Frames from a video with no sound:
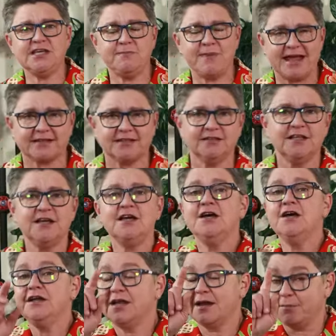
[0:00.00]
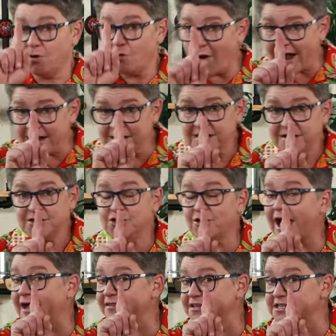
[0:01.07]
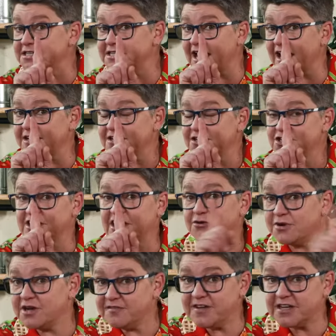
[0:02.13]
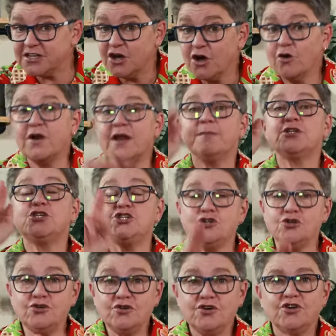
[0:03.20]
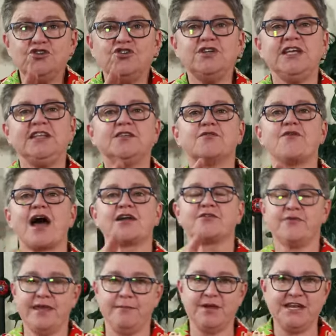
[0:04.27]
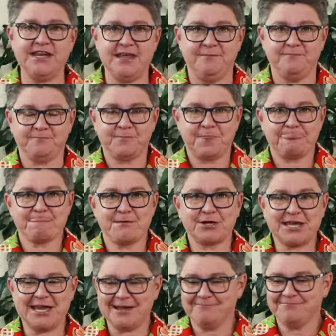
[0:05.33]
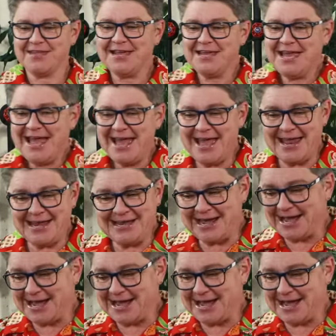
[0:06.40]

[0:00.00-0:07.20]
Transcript: battle, number one, you either decide to get rid of it, or number two, you need the right remedy, okay? And